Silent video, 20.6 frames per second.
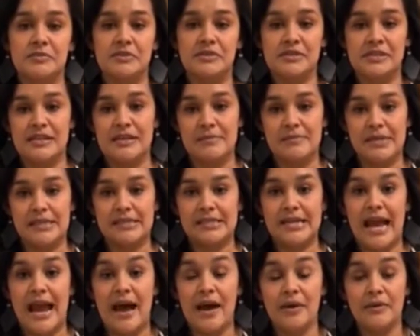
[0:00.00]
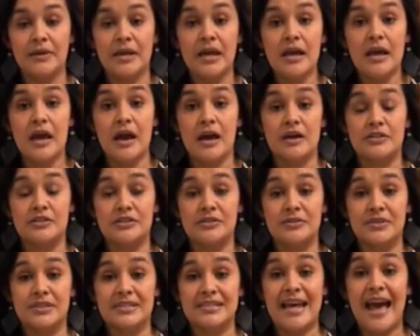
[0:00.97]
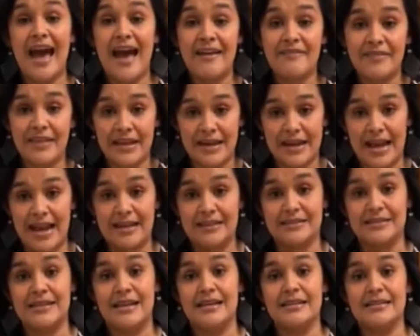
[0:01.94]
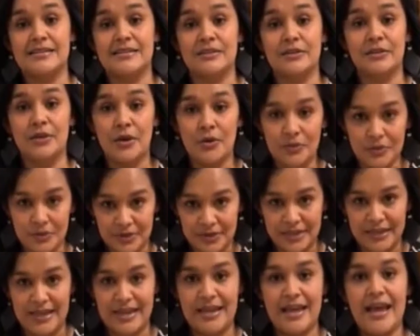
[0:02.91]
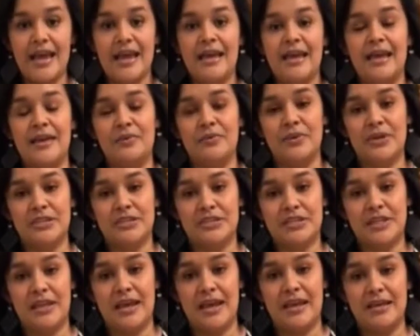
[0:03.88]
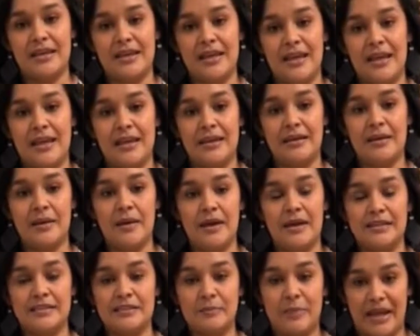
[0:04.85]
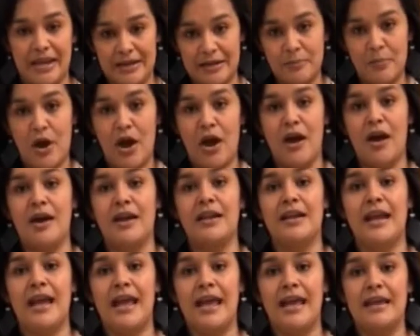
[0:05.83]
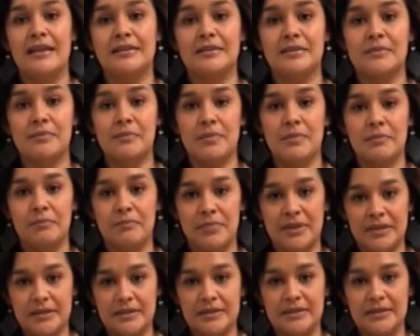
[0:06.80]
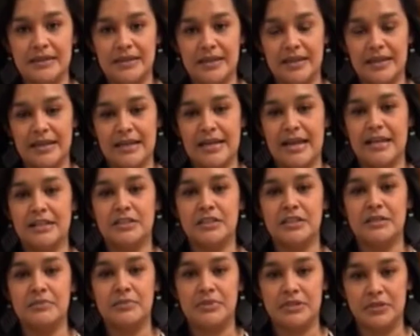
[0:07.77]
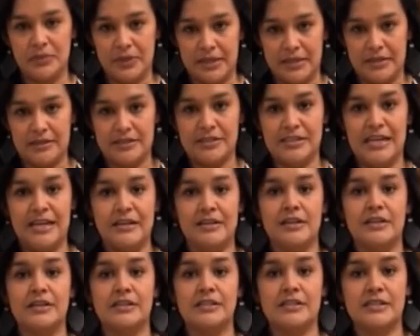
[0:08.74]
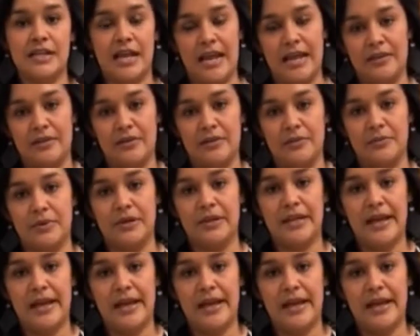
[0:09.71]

museum in town, our students have that access locally in which they can expand upon and build the connection between their standards and their real